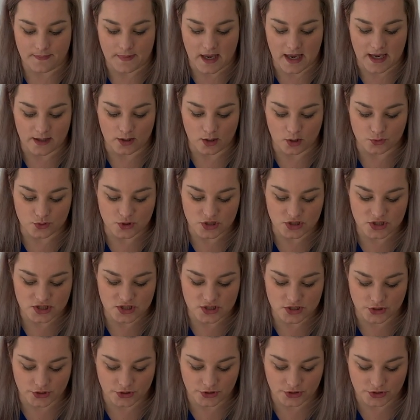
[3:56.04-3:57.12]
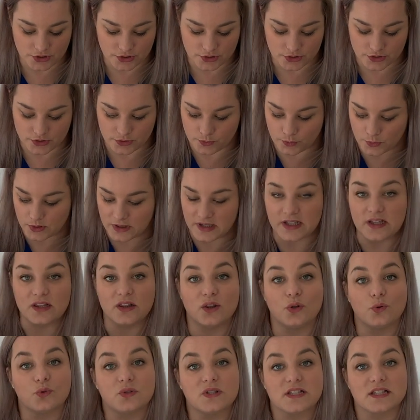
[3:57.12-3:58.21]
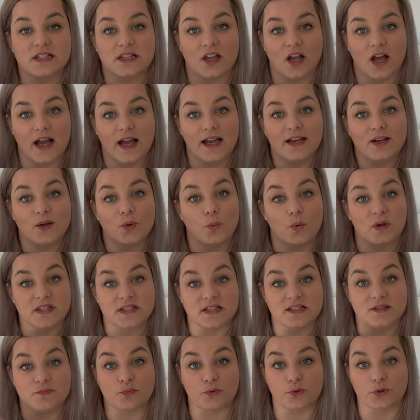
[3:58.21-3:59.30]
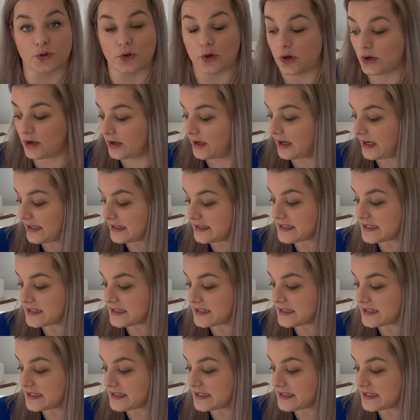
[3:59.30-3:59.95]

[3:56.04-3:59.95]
And I'll just show you what it looks like once it's put on a